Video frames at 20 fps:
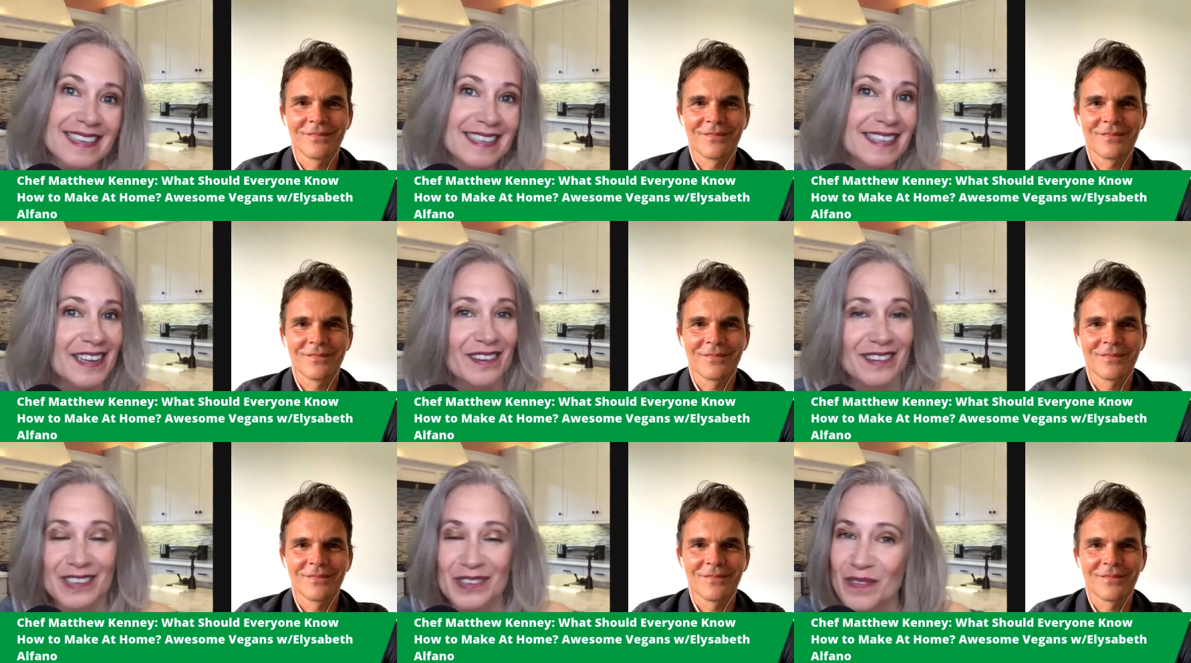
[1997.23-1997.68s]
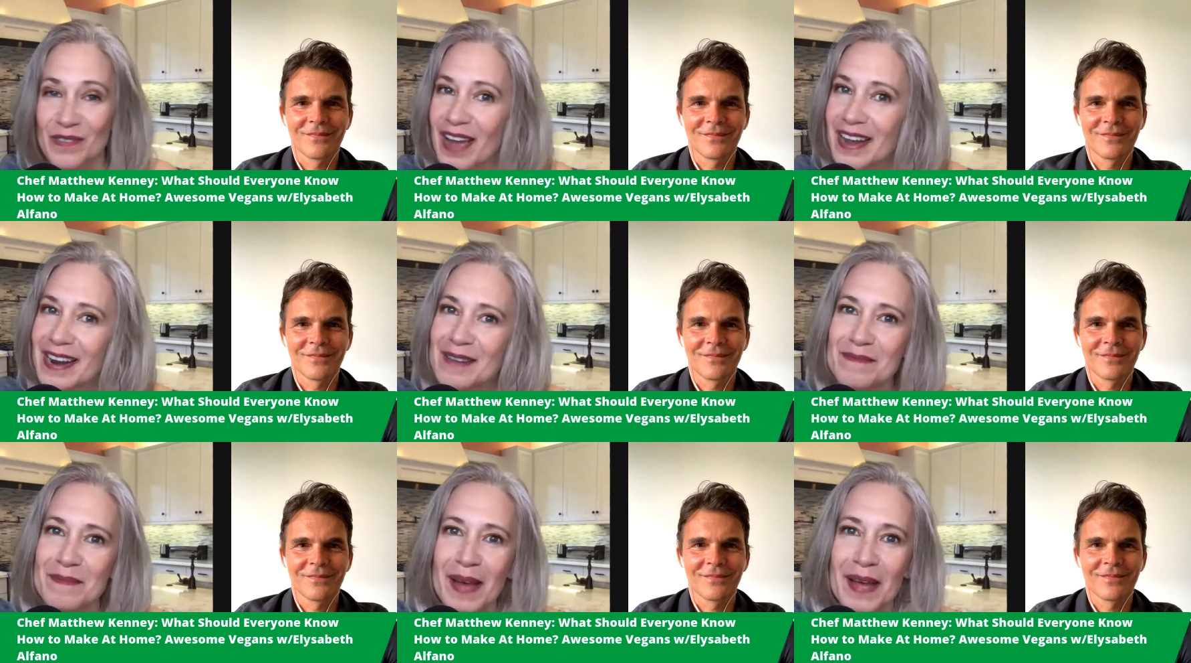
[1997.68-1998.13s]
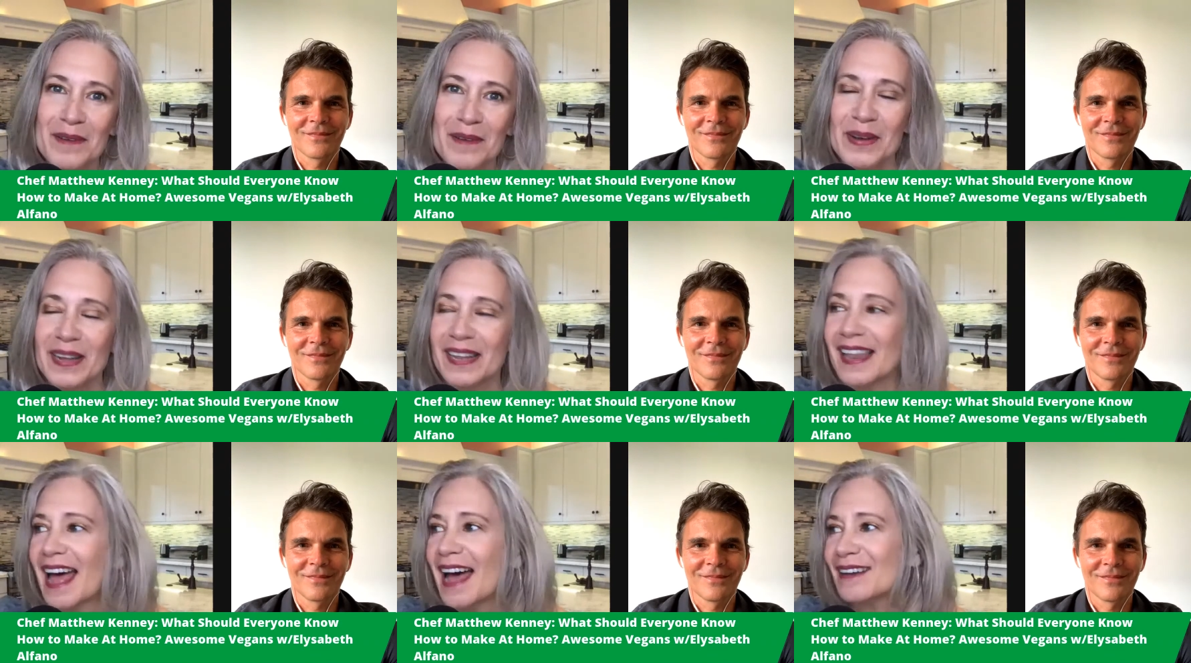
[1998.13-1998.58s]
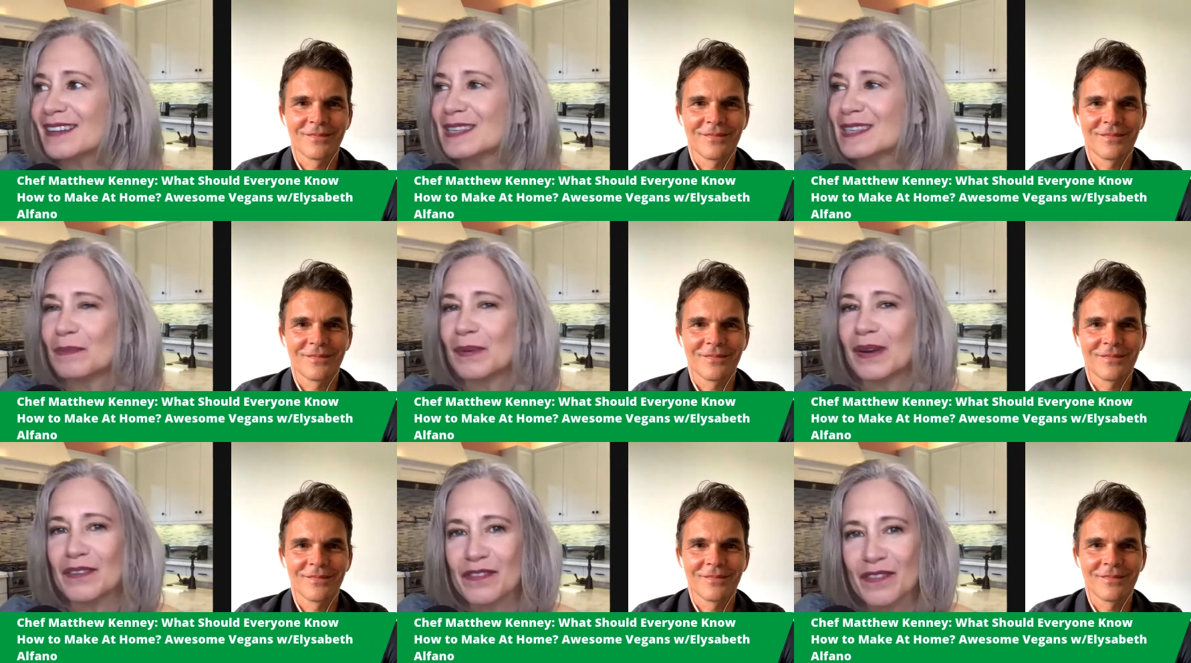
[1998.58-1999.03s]
Speaker 1: so it's right up my wheelhouse,
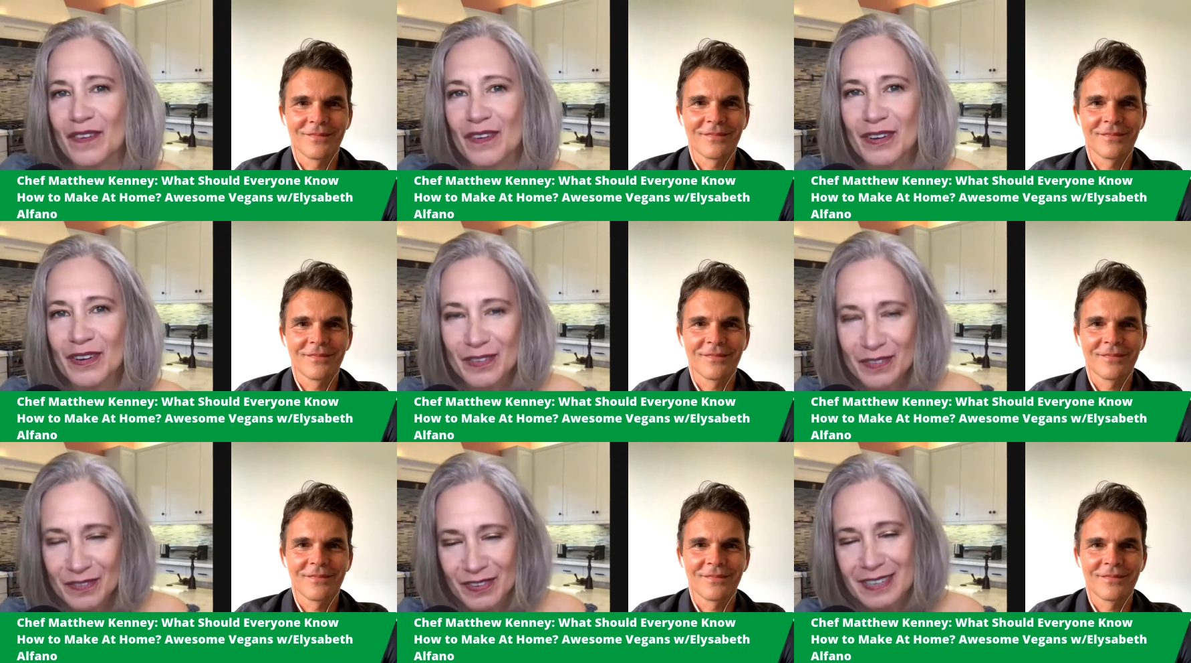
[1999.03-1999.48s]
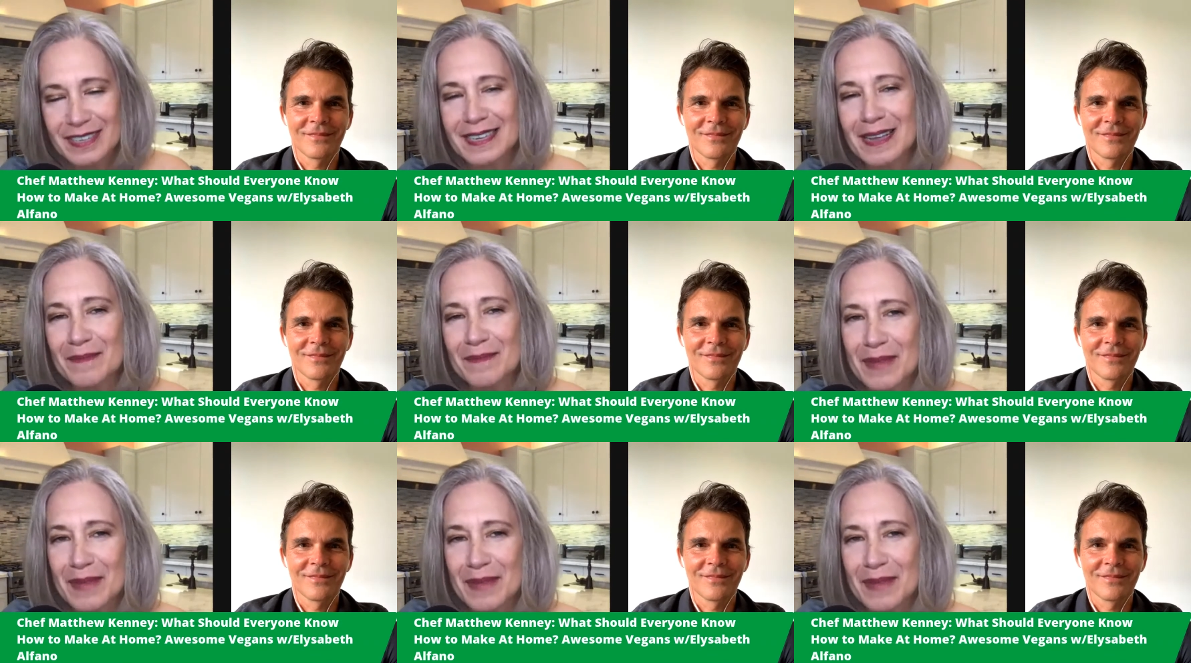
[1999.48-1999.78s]
but for for some